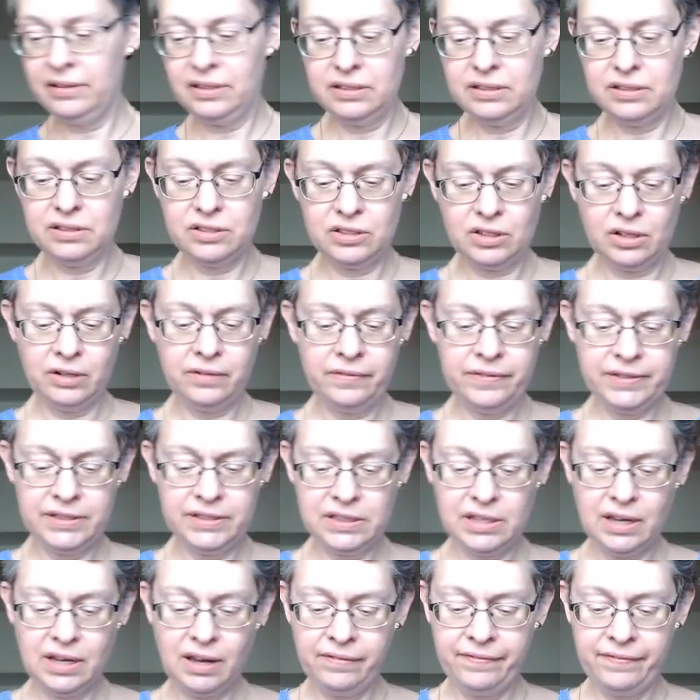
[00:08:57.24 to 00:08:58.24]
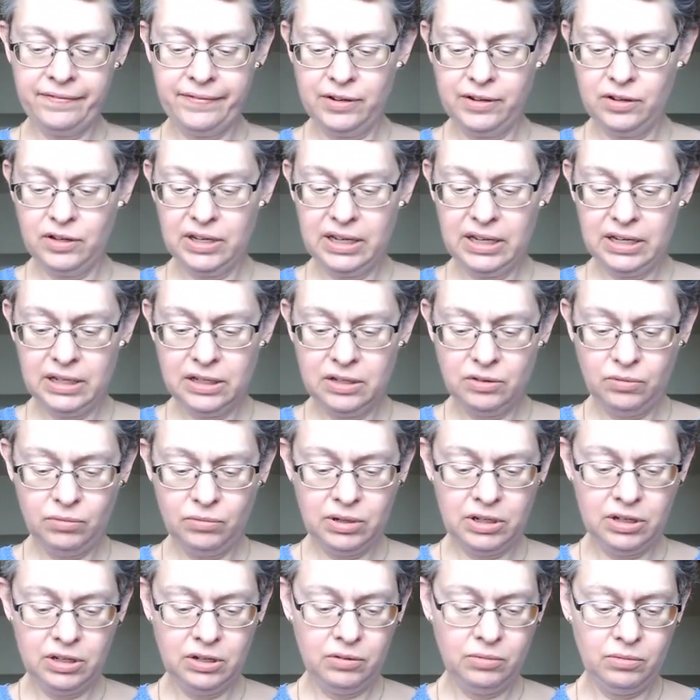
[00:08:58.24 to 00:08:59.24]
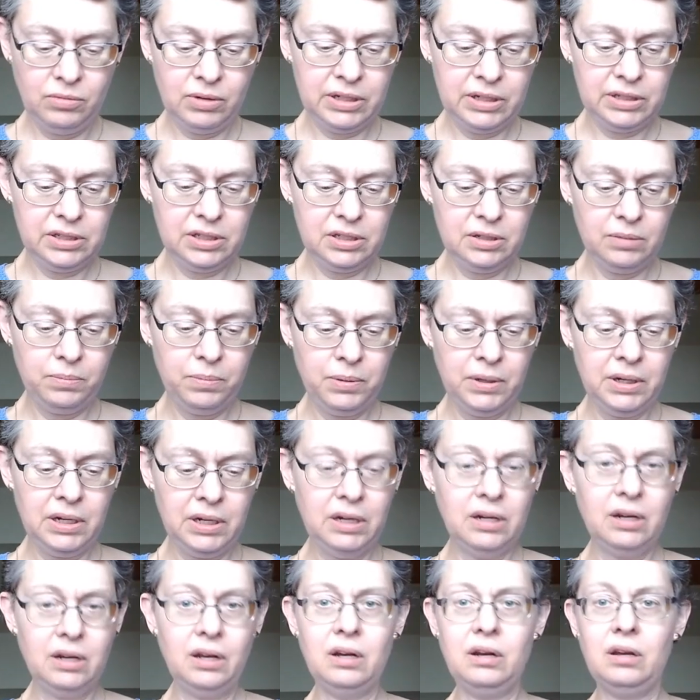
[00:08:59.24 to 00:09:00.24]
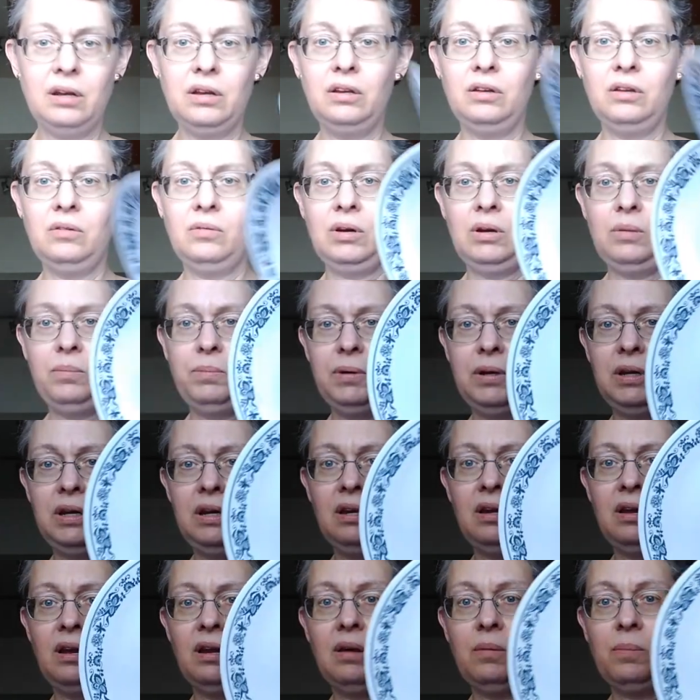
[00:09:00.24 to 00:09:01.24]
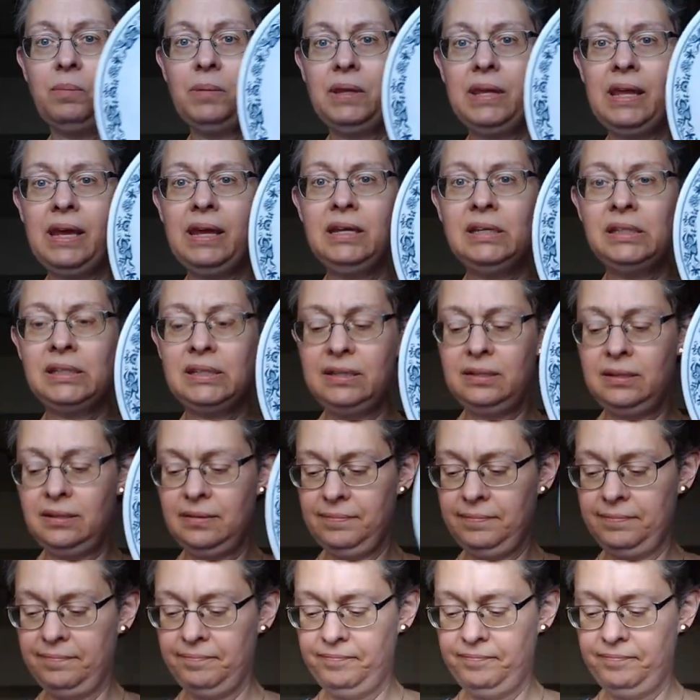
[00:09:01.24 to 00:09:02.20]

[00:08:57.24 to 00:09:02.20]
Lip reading: to serve stuff, you want to put it on a plate.